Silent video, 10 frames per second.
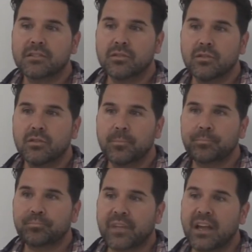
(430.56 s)

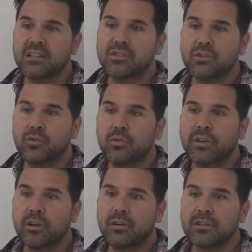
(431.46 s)
So as you're
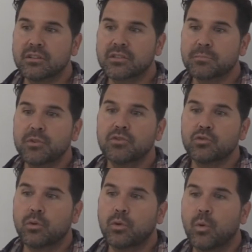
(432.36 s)
going on your
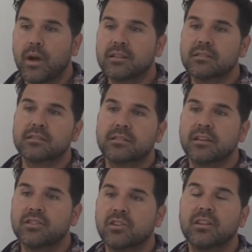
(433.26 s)
spiritual quests
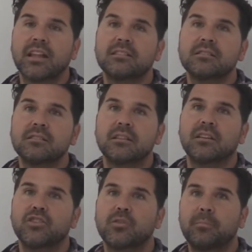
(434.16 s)
and you're
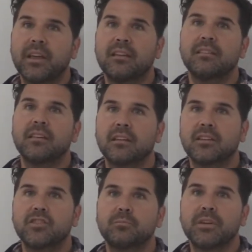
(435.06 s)
cleansing and you're
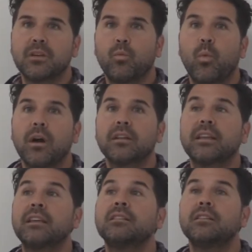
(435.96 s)
bathing and you're being
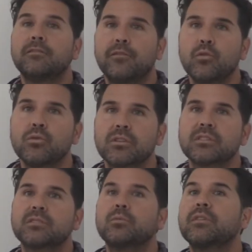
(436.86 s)
one in the
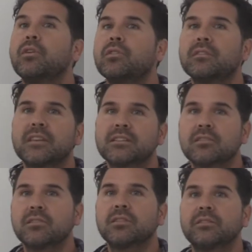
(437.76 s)
forest with all of these
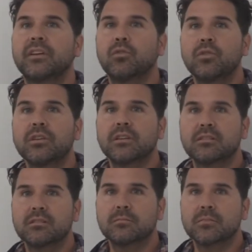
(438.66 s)
other living
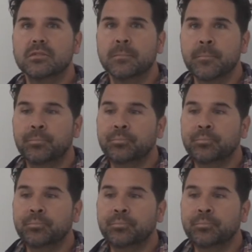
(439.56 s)
organisms,